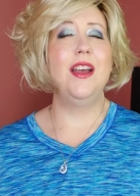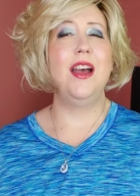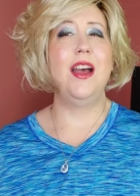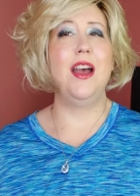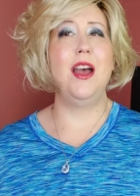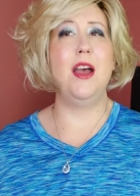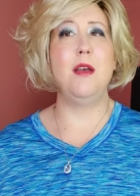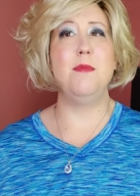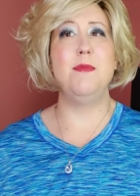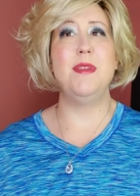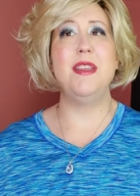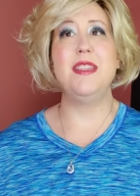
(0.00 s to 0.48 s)

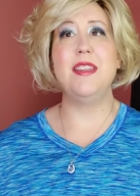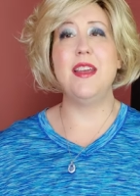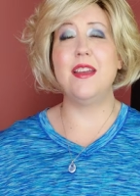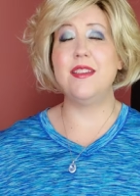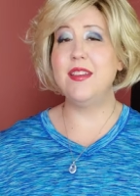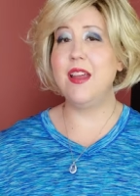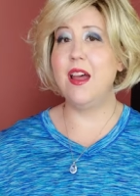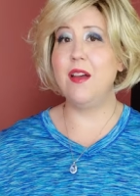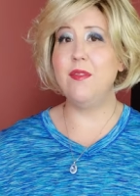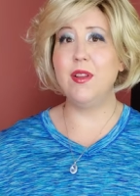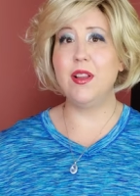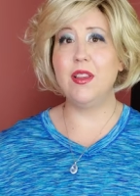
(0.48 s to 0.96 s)
Um, it
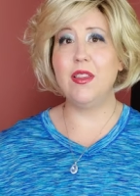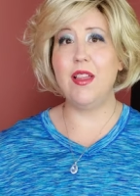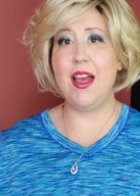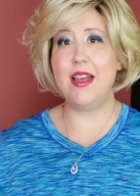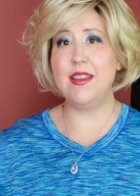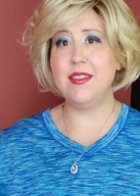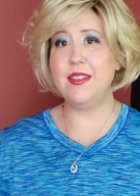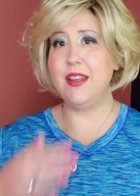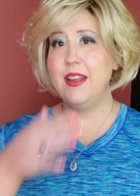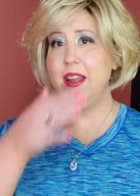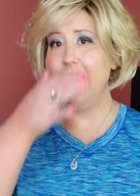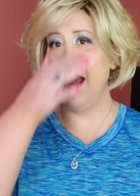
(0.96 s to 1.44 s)
does have a
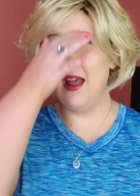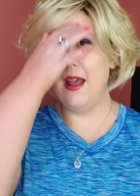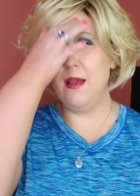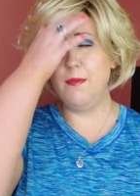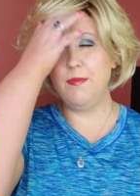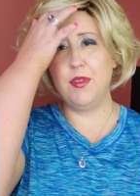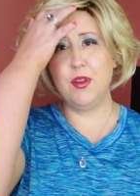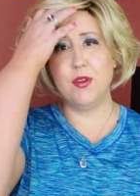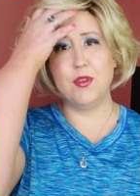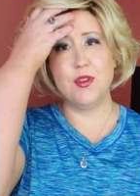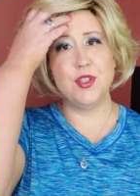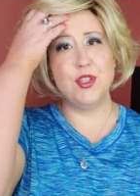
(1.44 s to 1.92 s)
classic
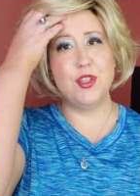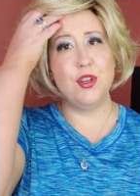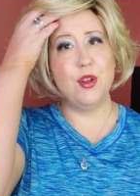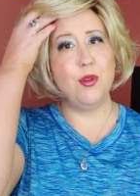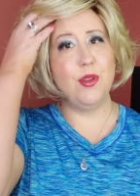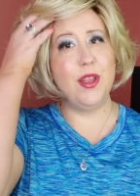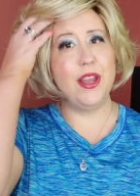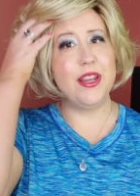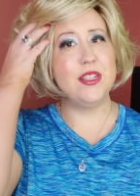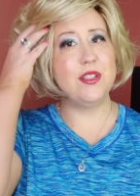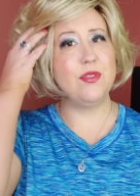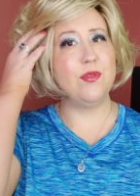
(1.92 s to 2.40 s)
cap. There is no
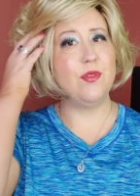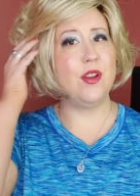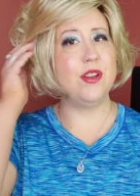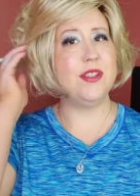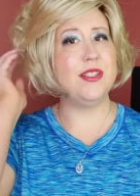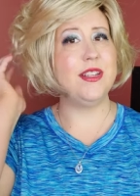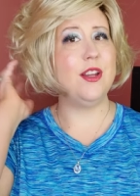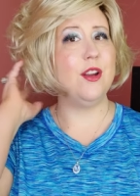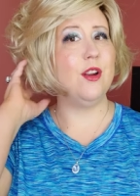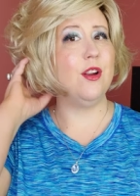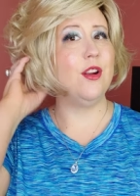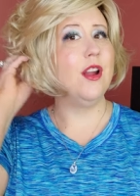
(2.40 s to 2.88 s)
lace front
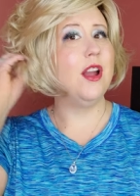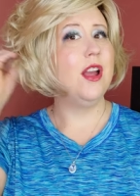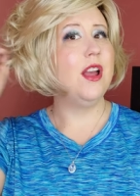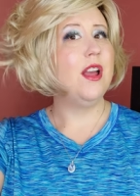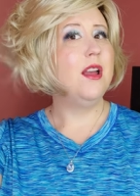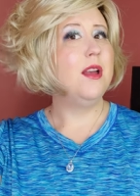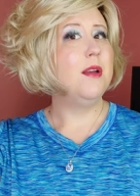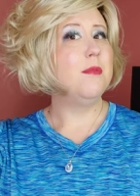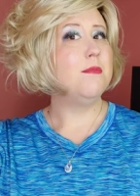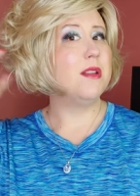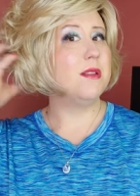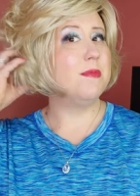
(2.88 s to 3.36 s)
here,
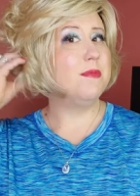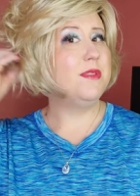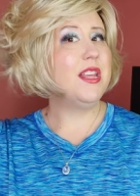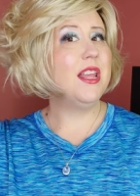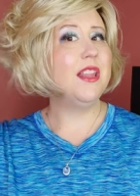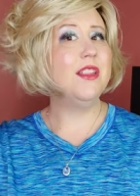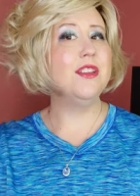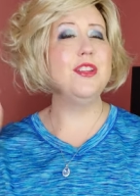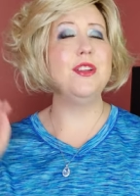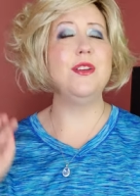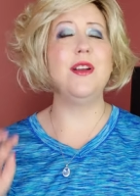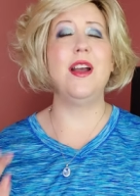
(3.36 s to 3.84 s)
but I'm
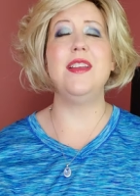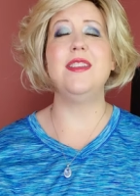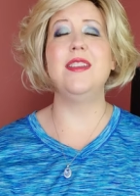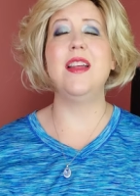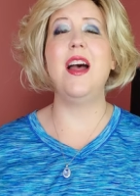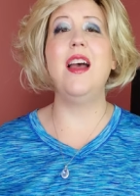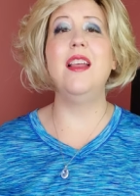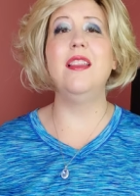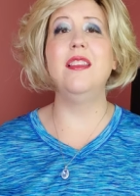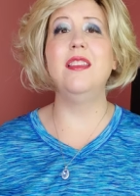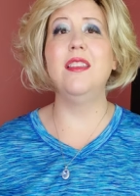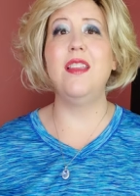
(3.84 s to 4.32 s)
telling you guys,
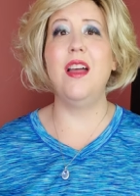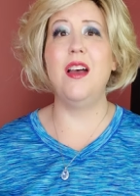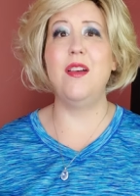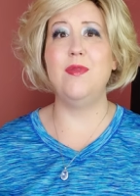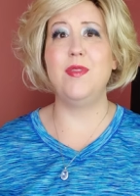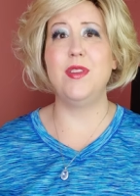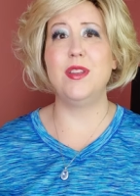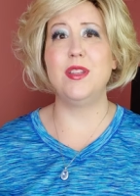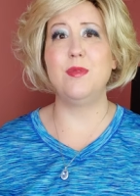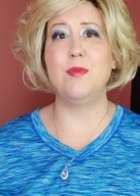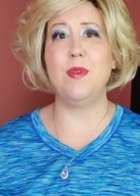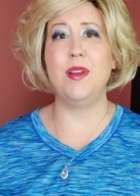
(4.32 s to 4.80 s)
I love
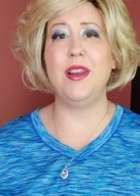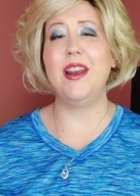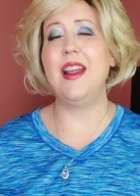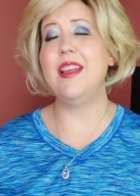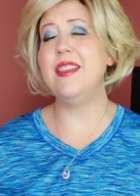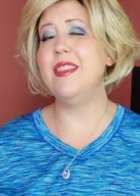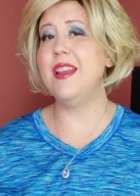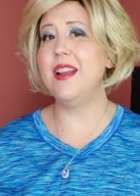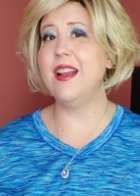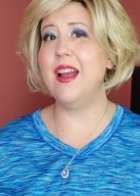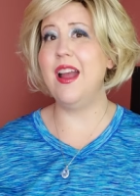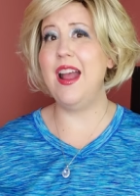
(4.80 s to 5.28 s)
this one. And I
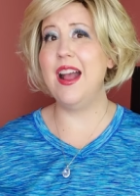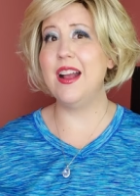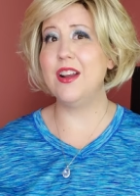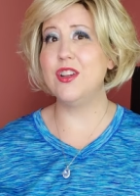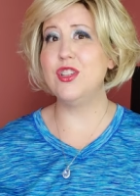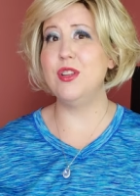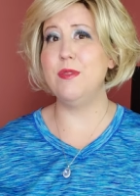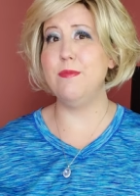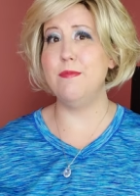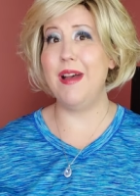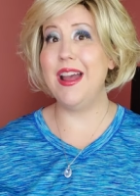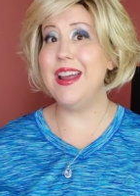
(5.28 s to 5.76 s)
think I
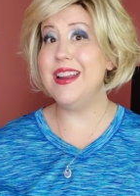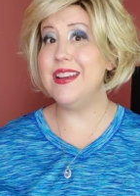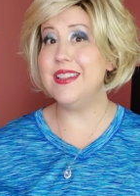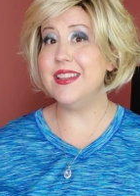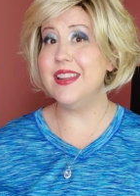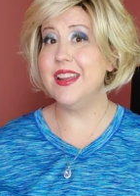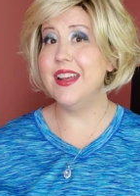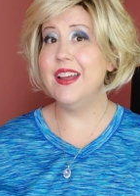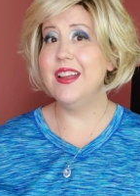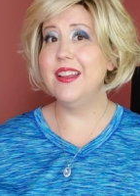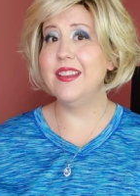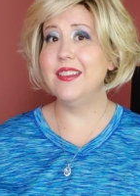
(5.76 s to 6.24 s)
actually might
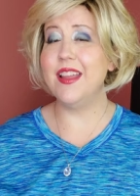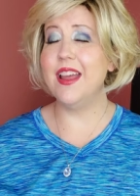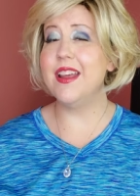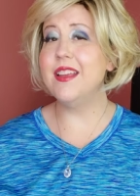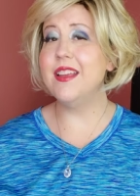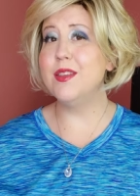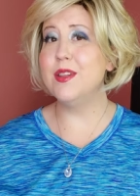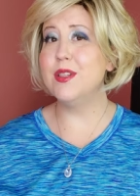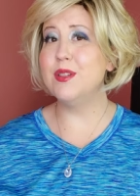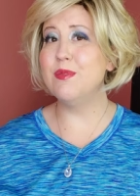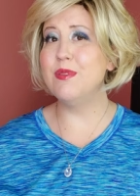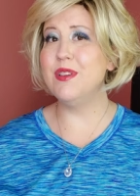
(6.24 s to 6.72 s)
like
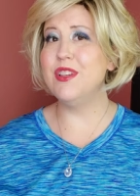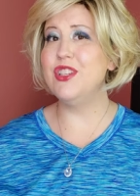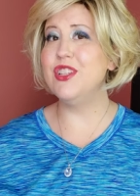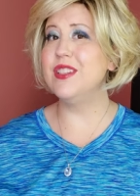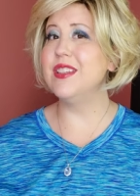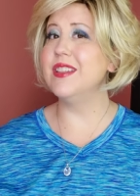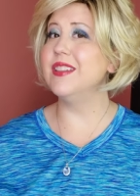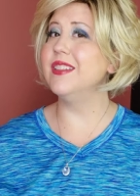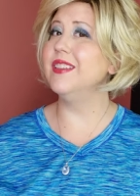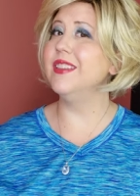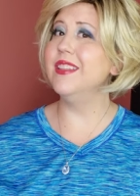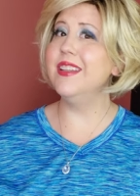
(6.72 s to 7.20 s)
this one
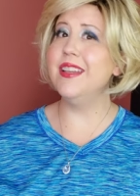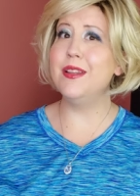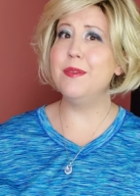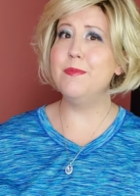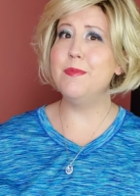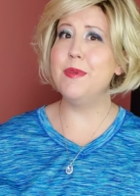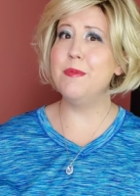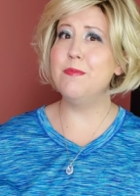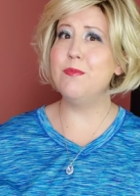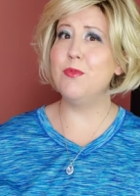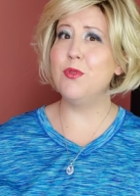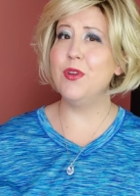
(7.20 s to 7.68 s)
just a little
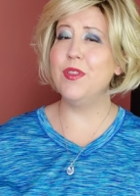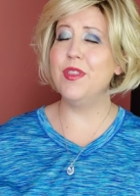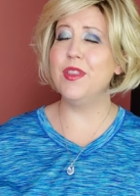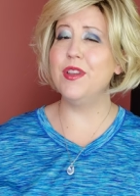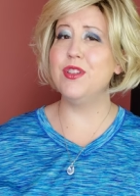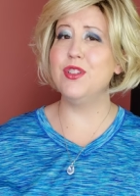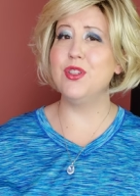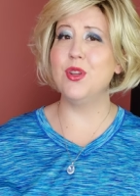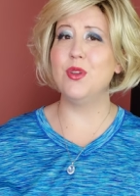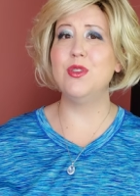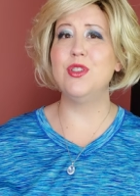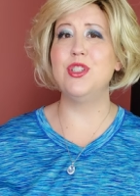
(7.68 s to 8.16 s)
bit more
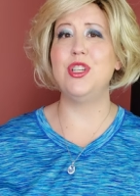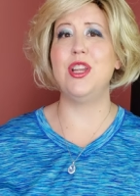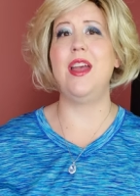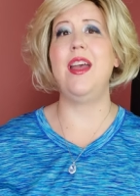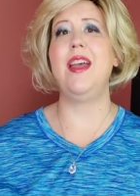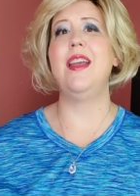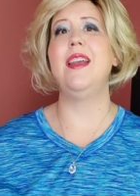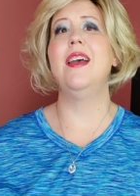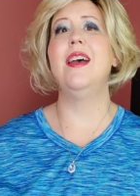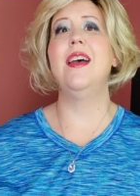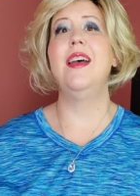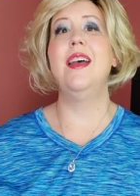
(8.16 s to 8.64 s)
than
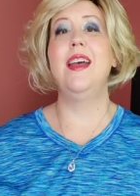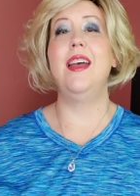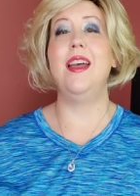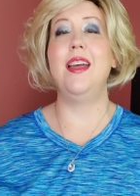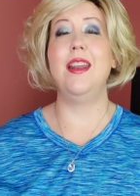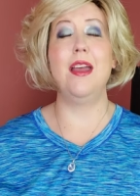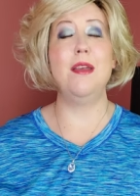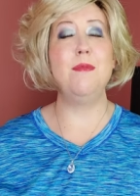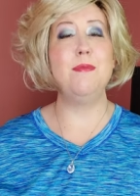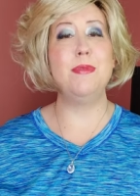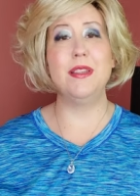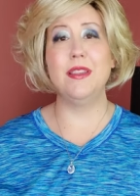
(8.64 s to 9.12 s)
Dolce.
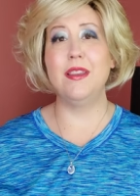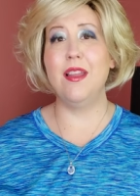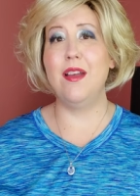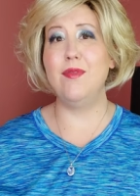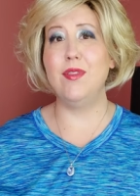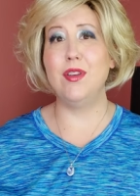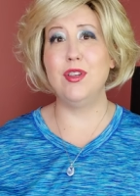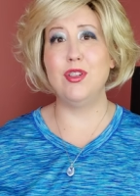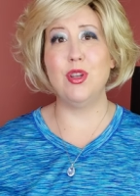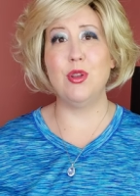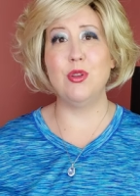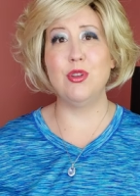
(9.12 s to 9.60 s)
And I've been
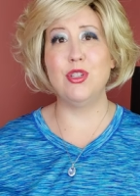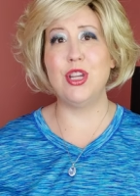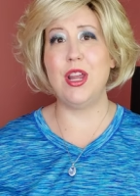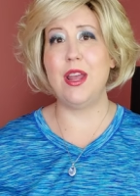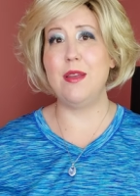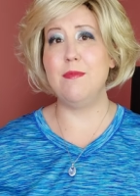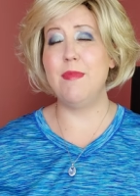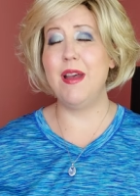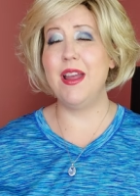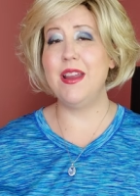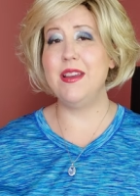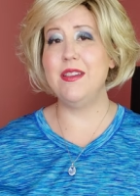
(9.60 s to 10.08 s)
loving Dolce.
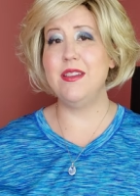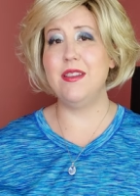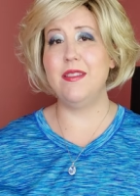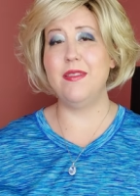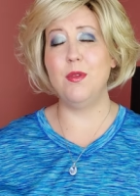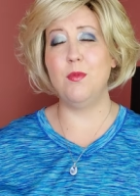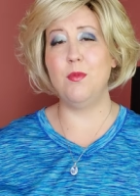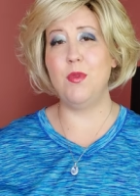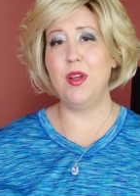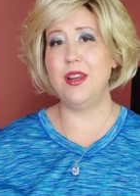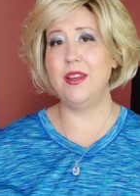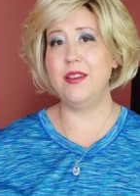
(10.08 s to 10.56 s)
My,
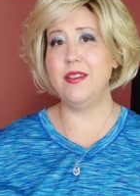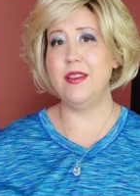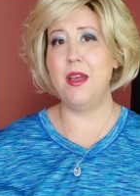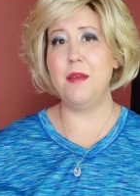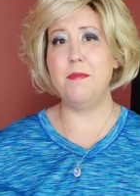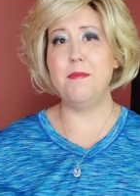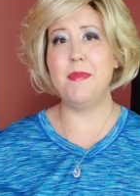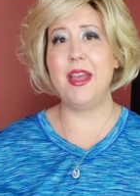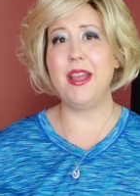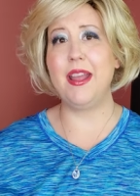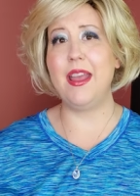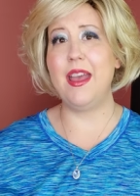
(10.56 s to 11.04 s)
the one in
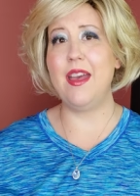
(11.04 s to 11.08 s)
Nutmeg